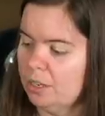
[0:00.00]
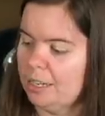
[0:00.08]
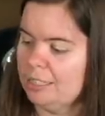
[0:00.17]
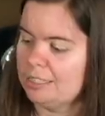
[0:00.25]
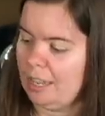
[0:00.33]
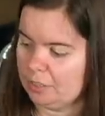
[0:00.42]

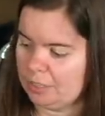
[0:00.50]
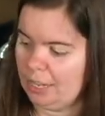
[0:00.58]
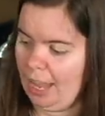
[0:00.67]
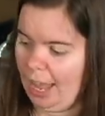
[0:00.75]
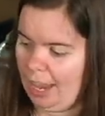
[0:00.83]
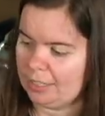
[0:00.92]
because that's going
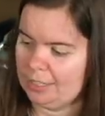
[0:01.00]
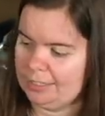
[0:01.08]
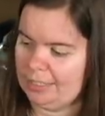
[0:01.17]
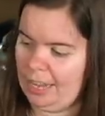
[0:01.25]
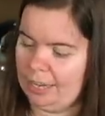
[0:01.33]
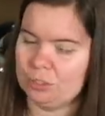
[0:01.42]
to act as
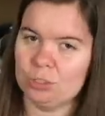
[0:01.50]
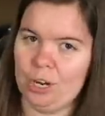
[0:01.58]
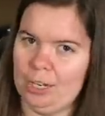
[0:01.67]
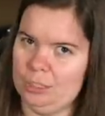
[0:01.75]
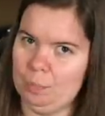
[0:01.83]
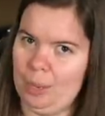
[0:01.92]
an extra
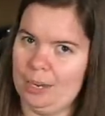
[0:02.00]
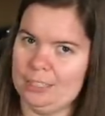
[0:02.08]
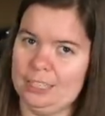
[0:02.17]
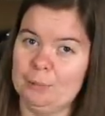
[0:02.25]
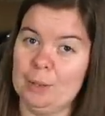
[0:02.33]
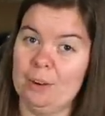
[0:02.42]
ice pack to keep